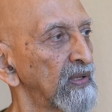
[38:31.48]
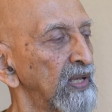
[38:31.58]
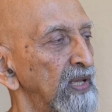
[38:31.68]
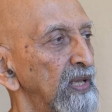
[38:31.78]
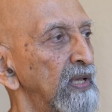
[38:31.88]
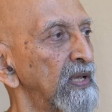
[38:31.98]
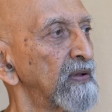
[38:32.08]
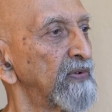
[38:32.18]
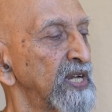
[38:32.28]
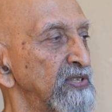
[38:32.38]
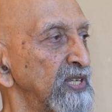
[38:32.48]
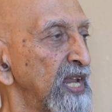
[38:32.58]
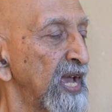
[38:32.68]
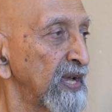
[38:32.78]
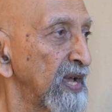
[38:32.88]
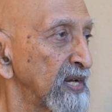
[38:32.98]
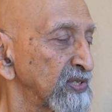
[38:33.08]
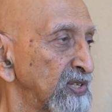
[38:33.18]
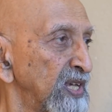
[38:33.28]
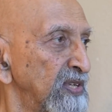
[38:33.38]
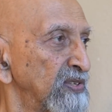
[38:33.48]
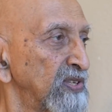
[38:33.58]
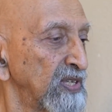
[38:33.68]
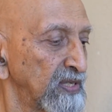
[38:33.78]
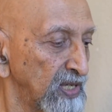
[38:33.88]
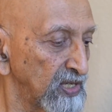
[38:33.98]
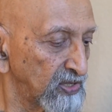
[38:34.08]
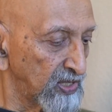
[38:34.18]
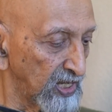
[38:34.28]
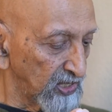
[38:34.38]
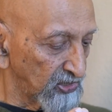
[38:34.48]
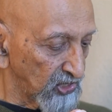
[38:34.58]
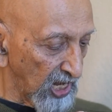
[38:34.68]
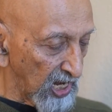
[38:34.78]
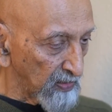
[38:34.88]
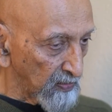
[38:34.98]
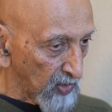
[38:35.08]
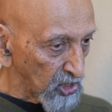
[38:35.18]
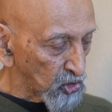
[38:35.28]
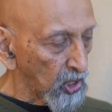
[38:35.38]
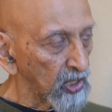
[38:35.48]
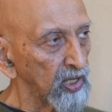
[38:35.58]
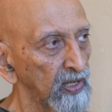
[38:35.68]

Okay. Whereas in Iyengar's case, it is held much longer.